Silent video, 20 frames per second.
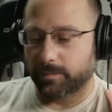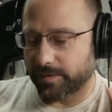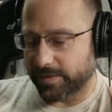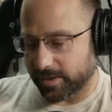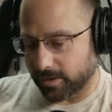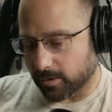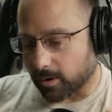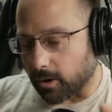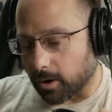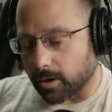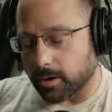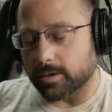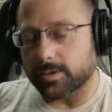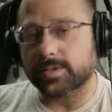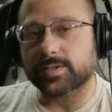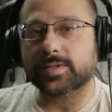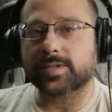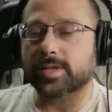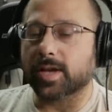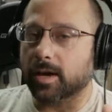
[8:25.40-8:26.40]
There are
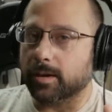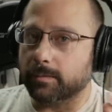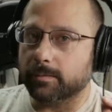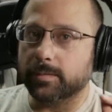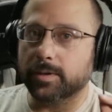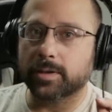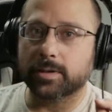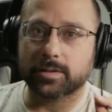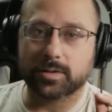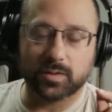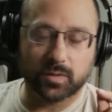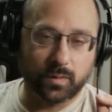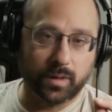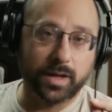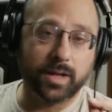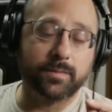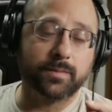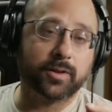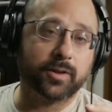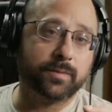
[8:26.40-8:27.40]
some twenty
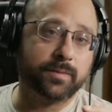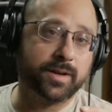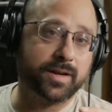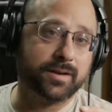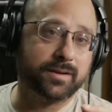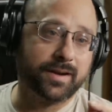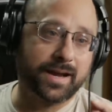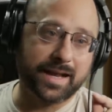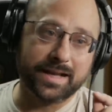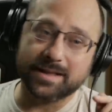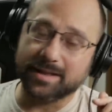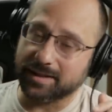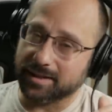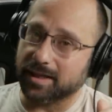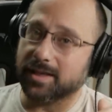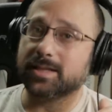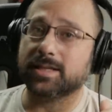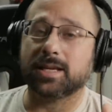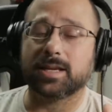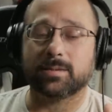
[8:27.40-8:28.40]
millimeter and
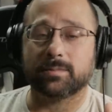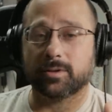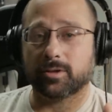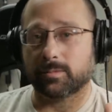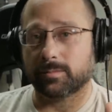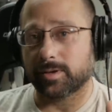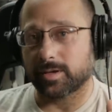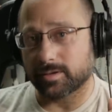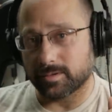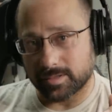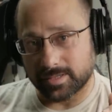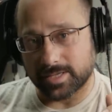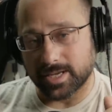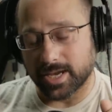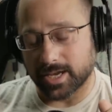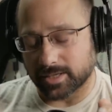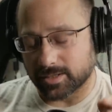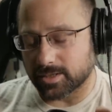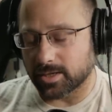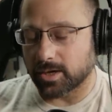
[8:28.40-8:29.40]
sixteen millimeter
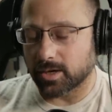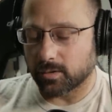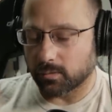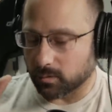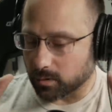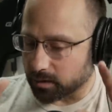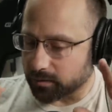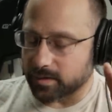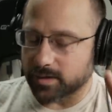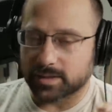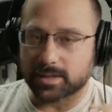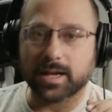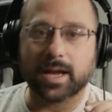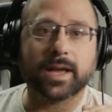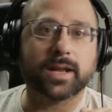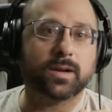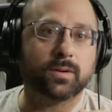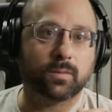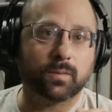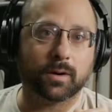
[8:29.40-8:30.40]
stacks where this kind
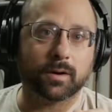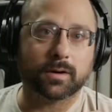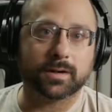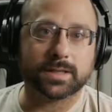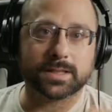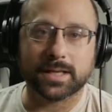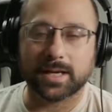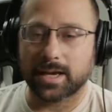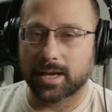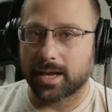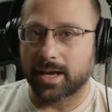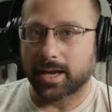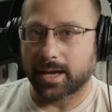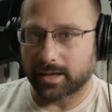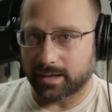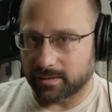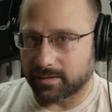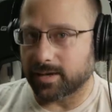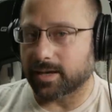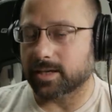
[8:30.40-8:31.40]
of works. And I
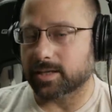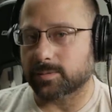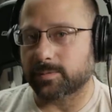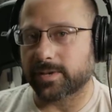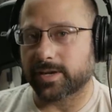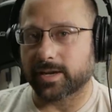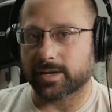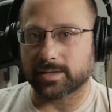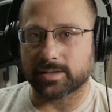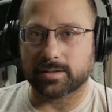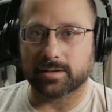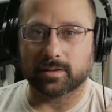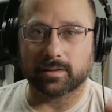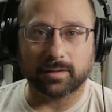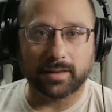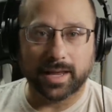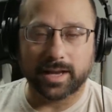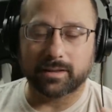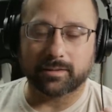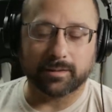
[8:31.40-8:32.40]
think mm-hmm. it's because the
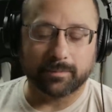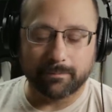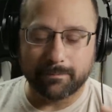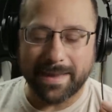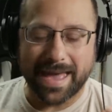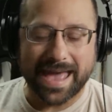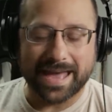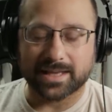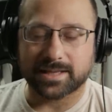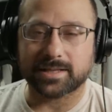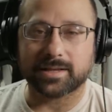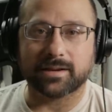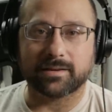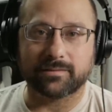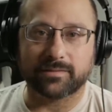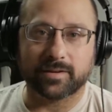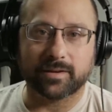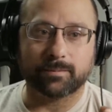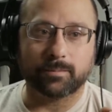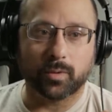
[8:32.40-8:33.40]
light, the mass of
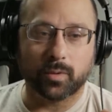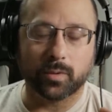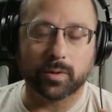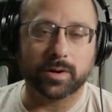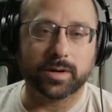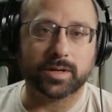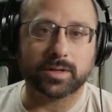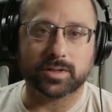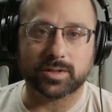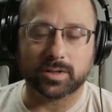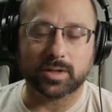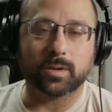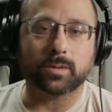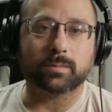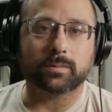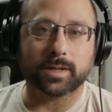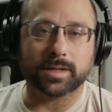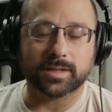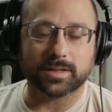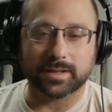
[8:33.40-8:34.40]
the board is so
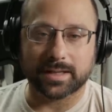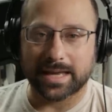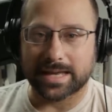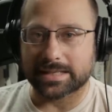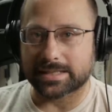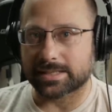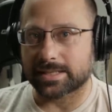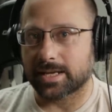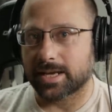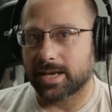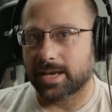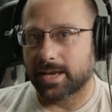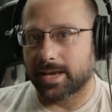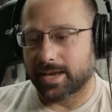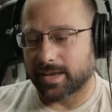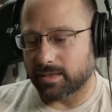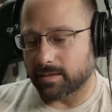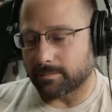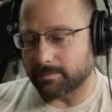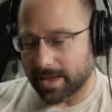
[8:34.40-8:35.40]
much less
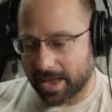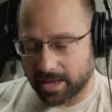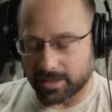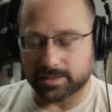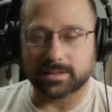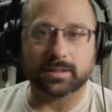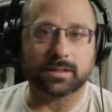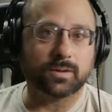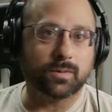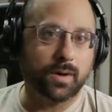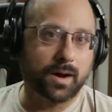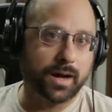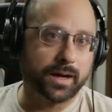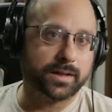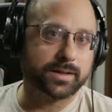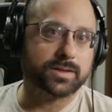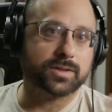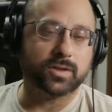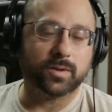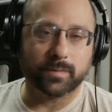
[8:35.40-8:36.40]
and the mass of the quad
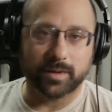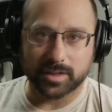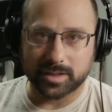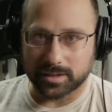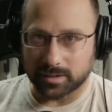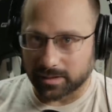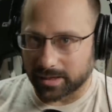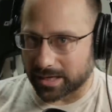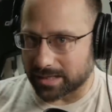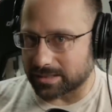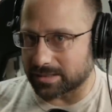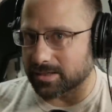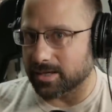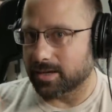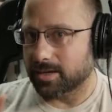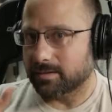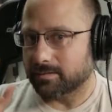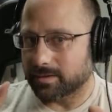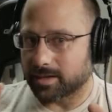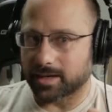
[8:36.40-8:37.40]
is so much less
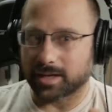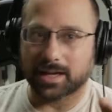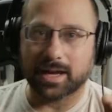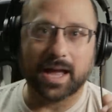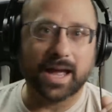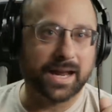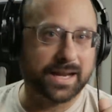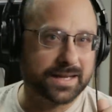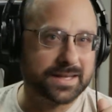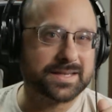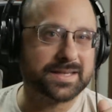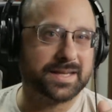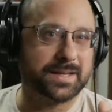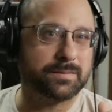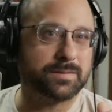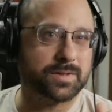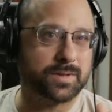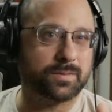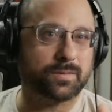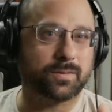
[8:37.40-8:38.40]
that it kind of seems to